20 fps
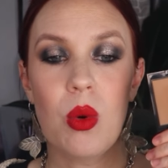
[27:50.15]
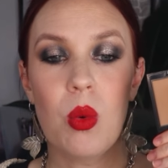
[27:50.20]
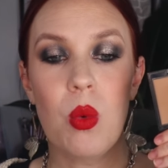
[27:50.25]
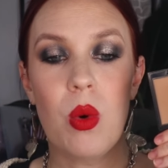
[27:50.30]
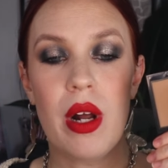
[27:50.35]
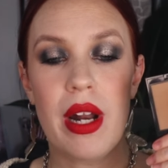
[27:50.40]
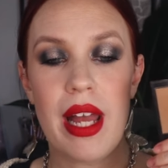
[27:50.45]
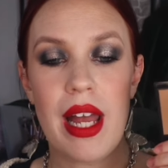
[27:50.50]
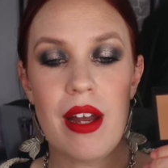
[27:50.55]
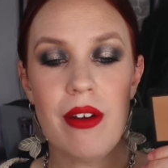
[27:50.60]

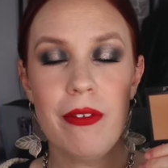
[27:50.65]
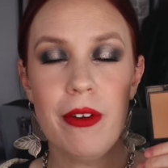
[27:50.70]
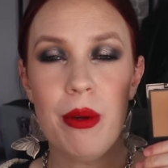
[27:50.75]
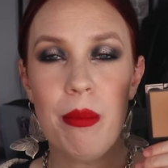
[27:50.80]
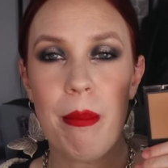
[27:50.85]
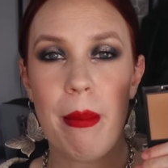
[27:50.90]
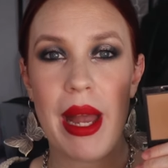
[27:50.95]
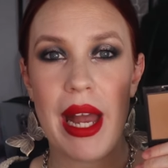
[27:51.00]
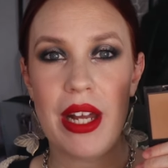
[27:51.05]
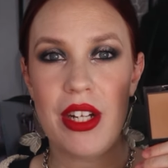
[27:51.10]
Whatever
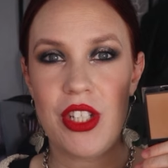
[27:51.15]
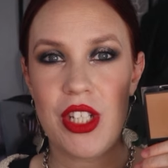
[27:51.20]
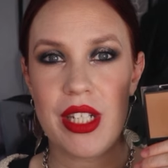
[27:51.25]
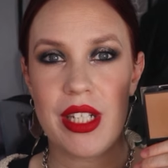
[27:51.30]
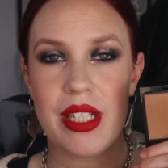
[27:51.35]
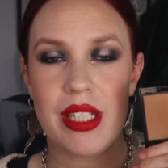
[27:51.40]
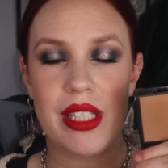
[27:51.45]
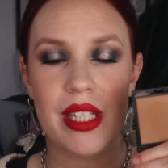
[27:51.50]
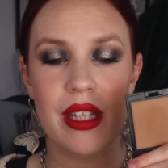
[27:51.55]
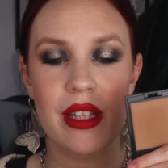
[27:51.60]

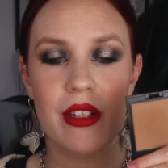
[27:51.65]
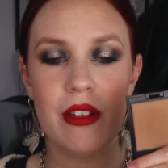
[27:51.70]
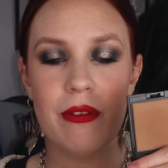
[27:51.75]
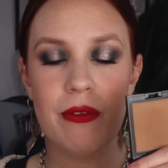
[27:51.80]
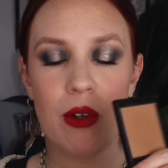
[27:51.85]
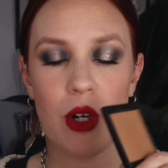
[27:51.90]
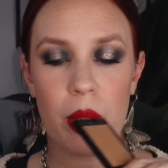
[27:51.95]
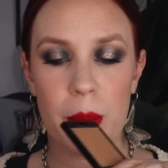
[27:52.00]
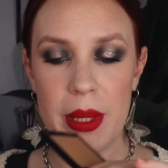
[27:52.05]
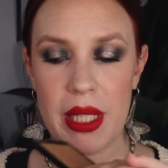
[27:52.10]
magic is in their
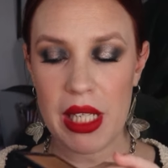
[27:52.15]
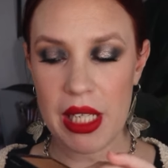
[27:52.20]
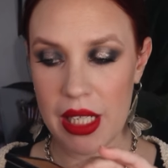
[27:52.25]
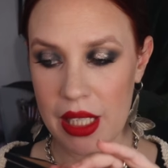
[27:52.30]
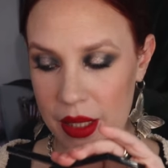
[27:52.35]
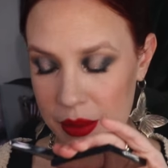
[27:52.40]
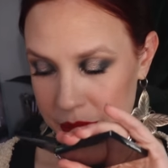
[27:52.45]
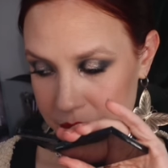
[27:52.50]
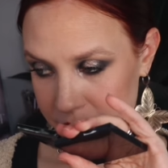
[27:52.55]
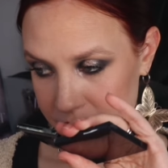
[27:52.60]

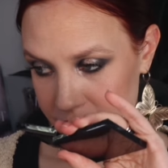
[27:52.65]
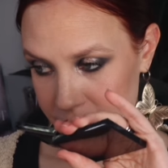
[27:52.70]
formula,